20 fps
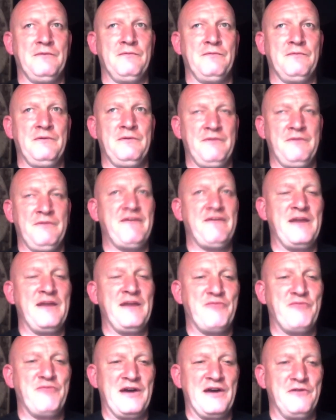We, are very
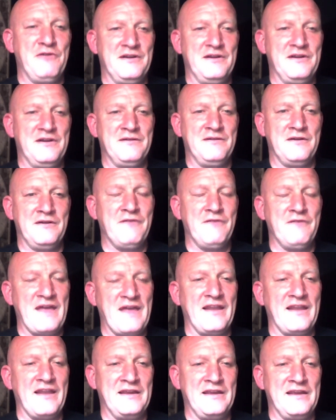proud of, of
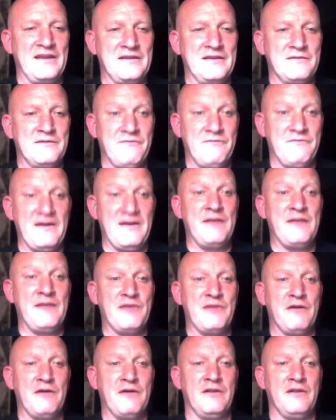that link very
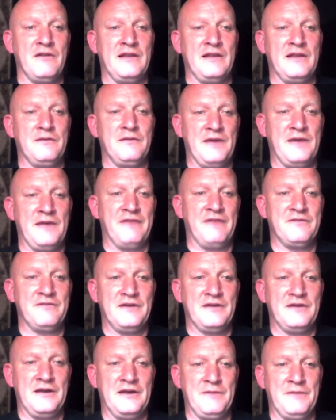proud of the link that we have.
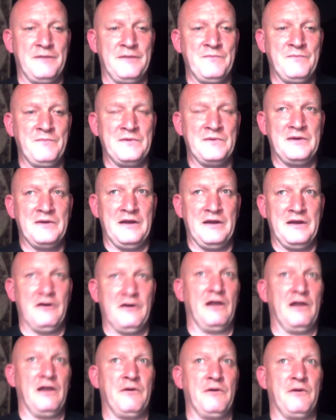Um, and
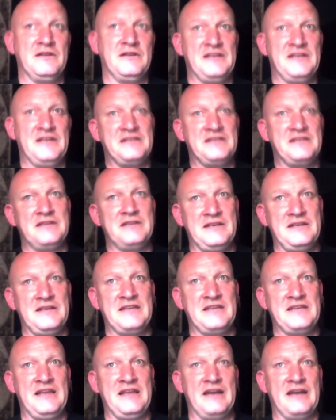all I want to see is, is
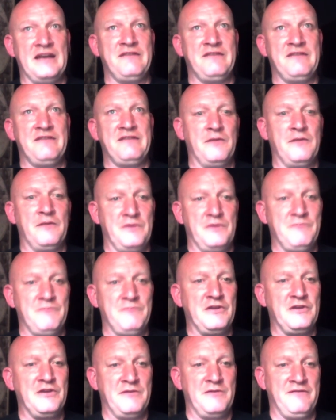see that develop and
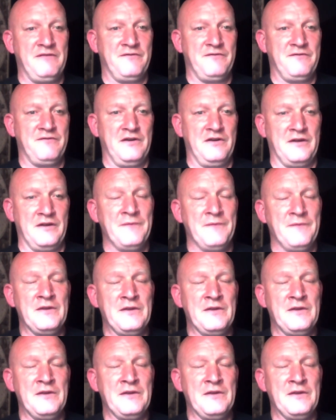become even further.